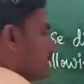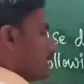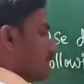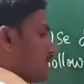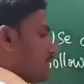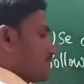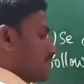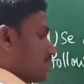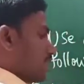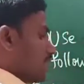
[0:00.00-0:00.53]

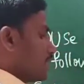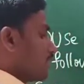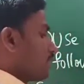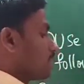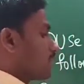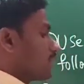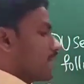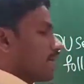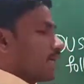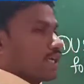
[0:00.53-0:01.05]

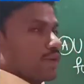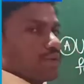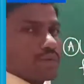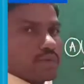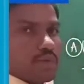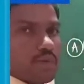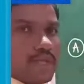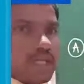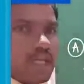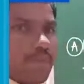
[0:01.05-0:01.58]
testing the
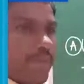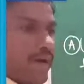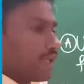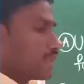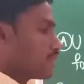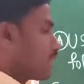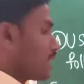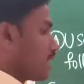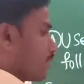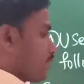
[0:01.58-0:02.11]
divisibility
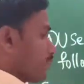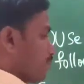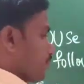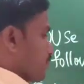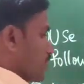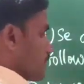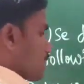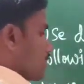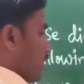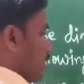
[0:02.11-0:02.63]
by 3.
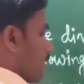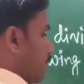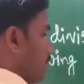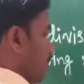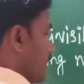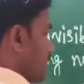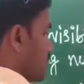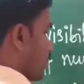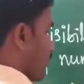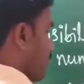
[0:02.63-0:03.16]
7
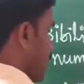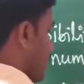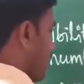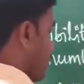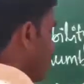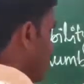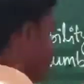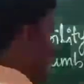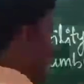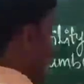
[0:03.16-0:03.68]
plus
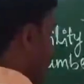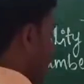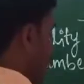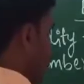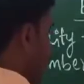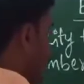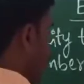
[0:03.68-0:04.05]
5, 12.